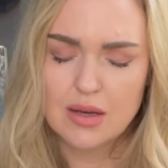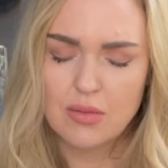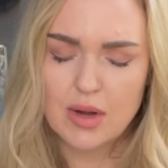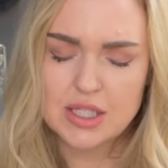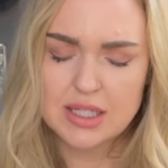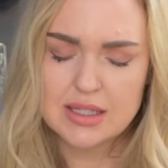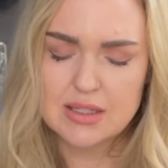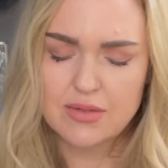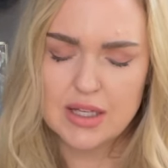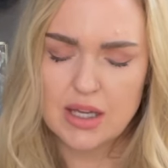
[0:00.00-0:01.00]
Watching this
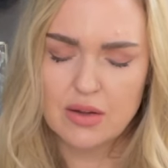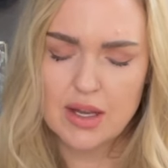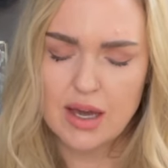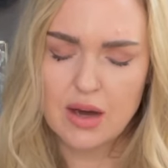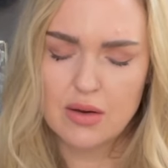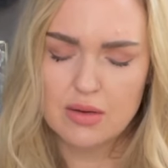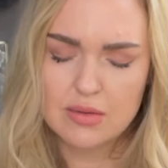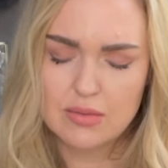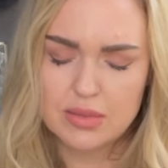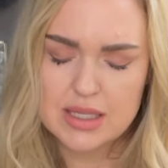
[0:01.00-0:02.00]
video now,
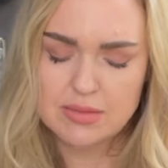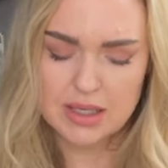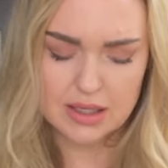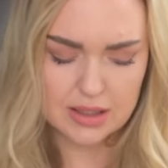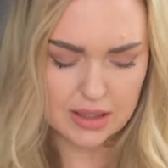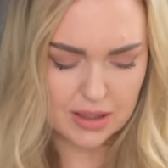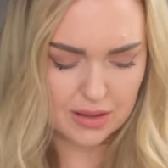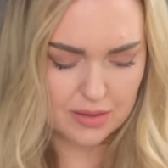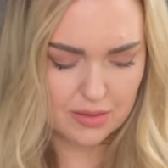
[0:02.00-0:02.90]
please make it clear.